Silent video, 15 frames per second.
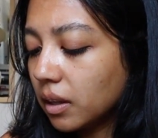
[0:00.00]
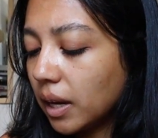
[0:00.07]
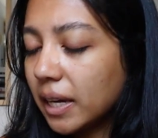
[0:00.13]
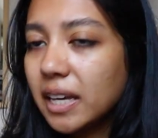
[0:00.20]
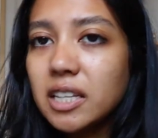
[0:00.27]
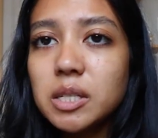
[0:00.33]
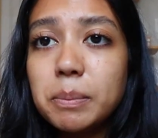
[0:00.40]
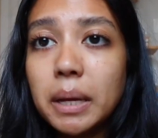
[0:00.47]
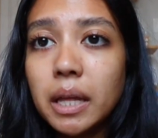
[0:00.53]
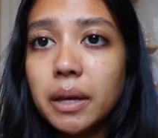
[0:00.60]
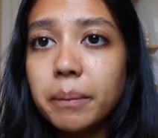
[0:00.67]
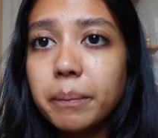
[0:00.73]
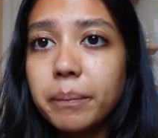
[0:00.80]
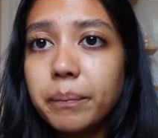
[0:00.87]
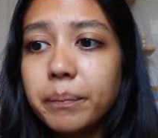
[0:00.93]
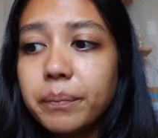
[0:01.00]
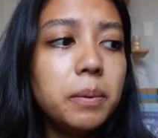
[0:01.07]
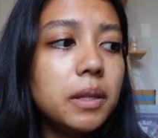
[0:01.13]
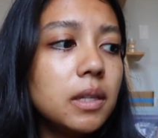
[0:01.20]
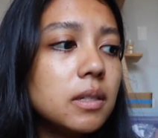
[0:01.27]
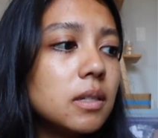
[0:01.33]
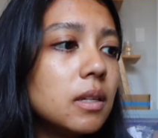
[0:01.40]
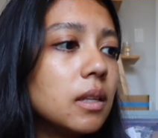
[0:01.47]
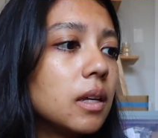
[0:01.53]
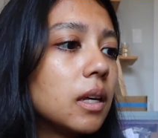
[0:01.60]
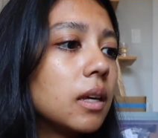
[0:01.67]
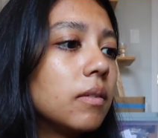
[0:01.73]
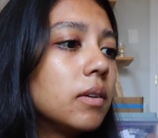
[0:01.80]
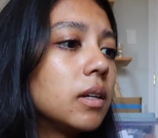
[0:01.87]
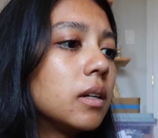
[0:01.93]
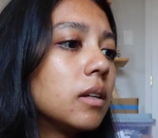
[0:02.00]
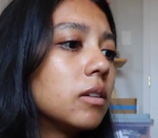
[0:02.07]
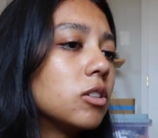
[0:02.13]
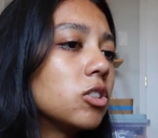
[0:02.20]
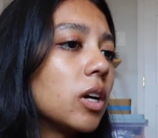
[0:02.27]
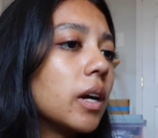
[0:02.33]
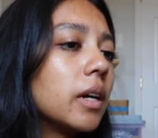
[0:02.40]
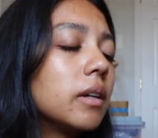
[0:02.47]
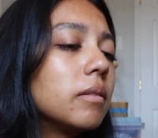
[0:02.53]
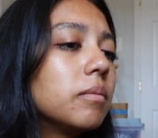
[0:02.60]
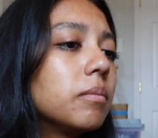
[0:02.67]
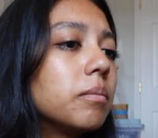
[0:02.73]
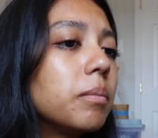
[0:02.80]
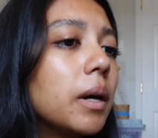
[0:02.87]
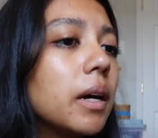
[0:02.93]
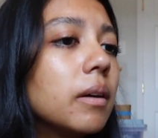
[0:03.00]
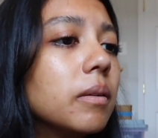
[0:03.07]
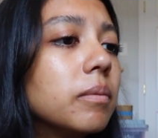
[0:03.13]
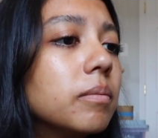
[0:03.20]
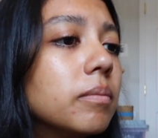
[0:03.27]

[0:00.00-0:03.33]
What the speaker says: I can't smell it. I put this in the give it another try pile.